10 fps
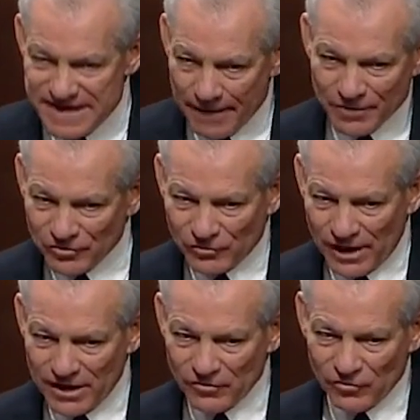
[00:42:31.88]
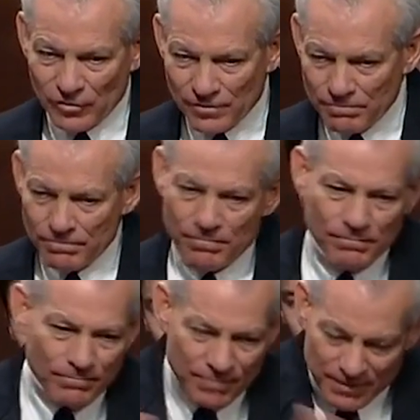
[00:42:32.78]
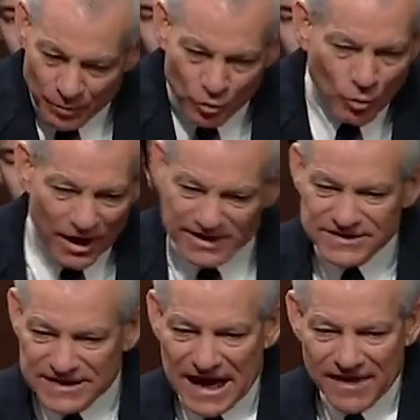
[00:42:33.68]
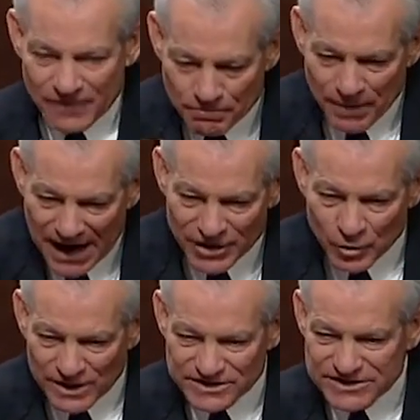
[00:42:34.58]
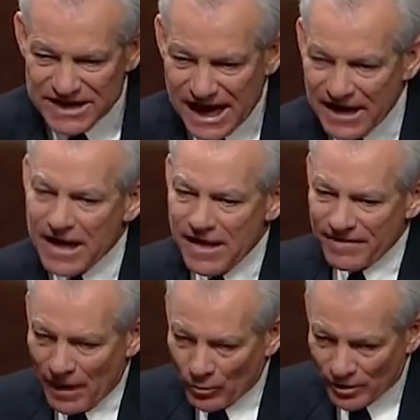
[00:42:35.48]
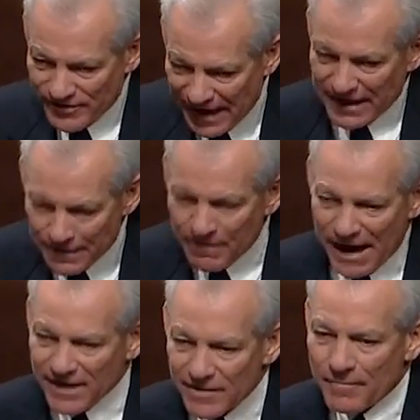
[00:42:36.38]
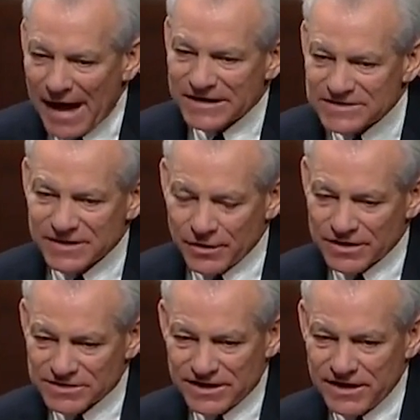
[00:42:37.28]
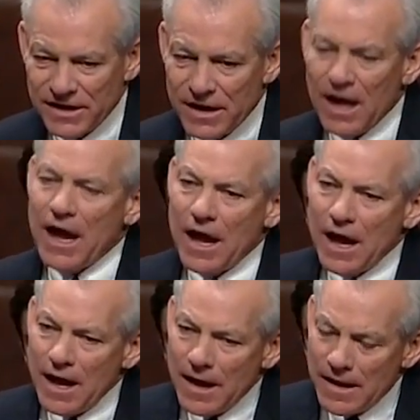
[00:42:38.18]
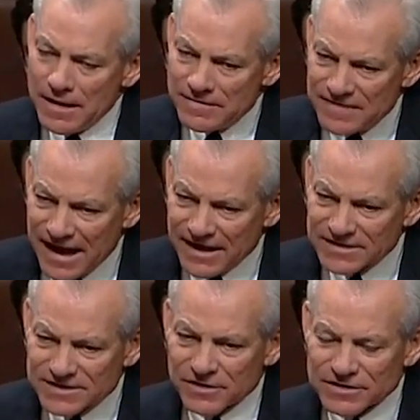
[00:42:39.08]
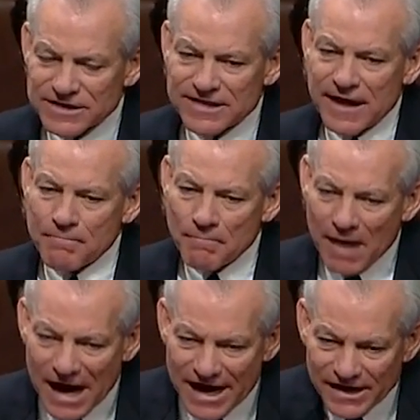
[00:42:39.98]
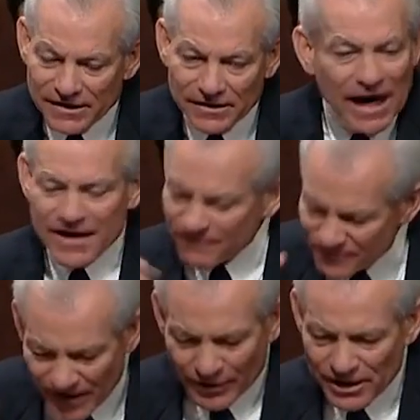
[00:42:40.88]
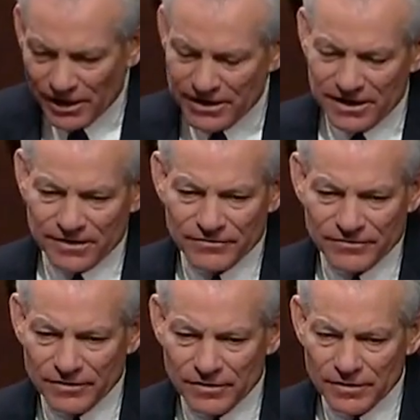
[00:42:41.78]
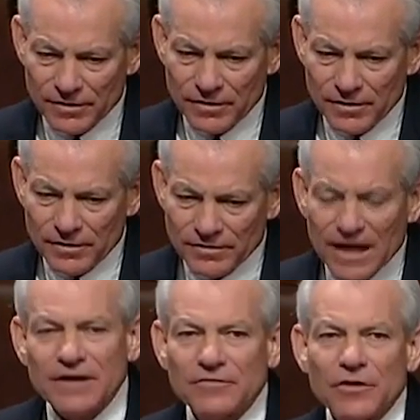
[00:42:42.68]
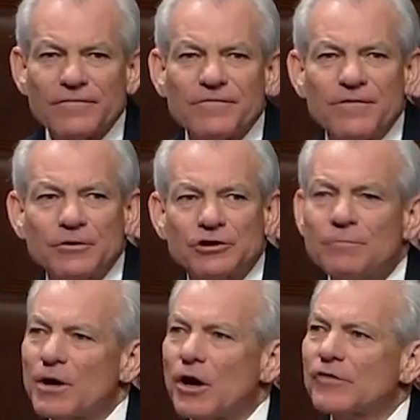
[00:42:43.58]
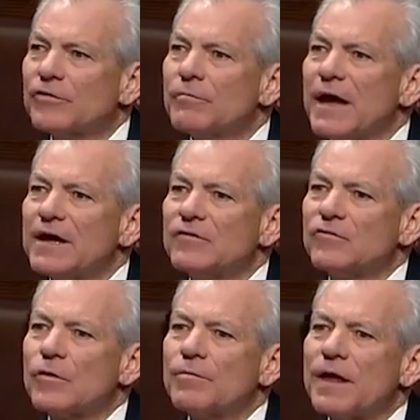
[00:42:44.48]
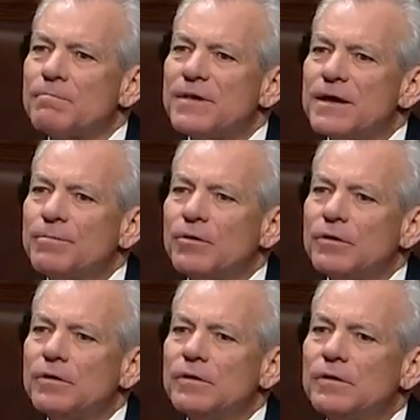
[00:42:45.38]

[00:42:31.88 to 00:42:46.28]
demonstrate to the people who want to save and buy U.S. debt that we're taking paying them back seriously take it seriously that my, I have very young kids. They deserve a future, but also make it so that people